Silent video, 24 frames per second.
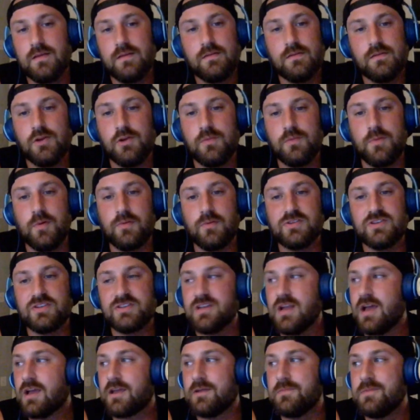opponent's just
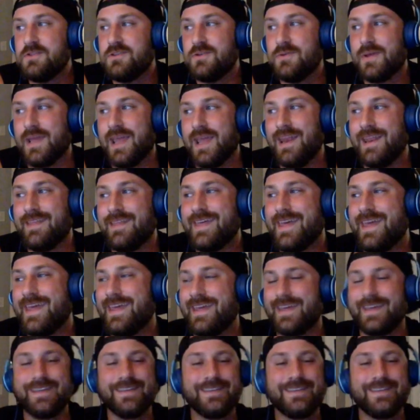not going to be doing anything.